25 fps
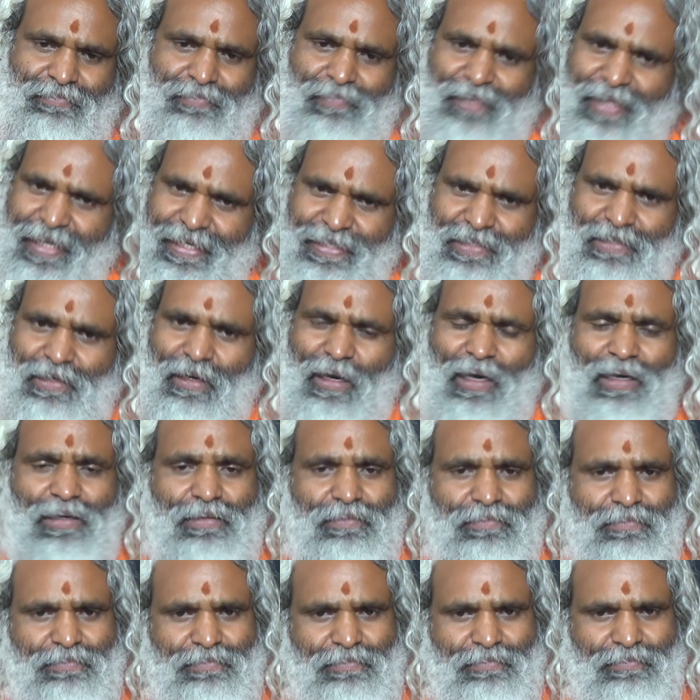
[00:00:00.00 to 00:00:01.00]
Is called
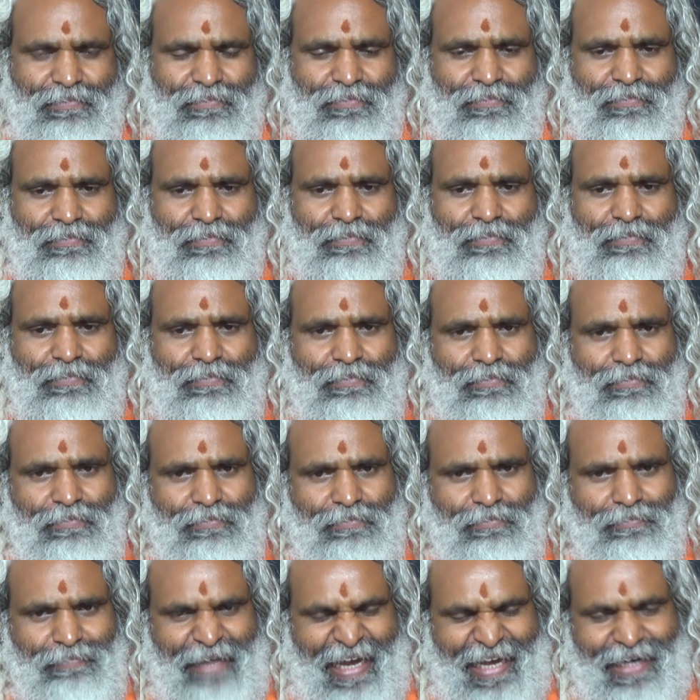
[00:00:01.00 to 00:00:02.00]

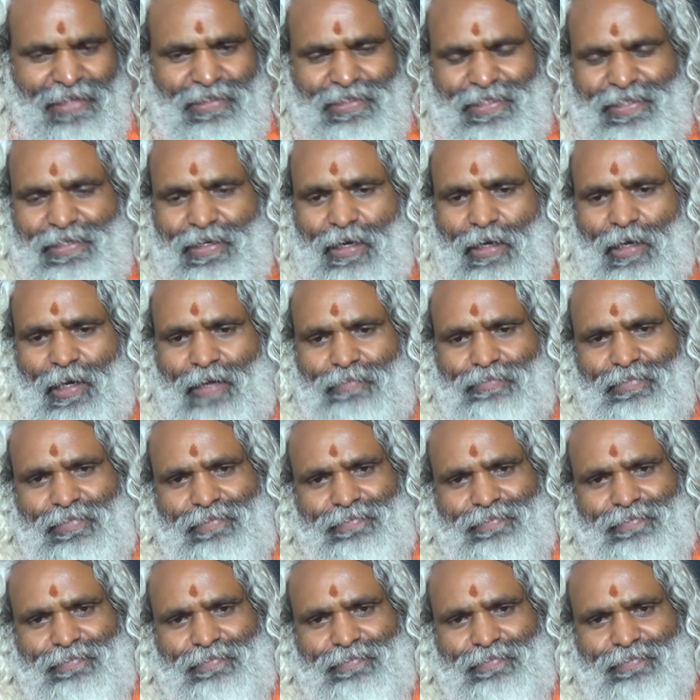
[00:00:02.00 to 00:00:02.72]
manasika karma.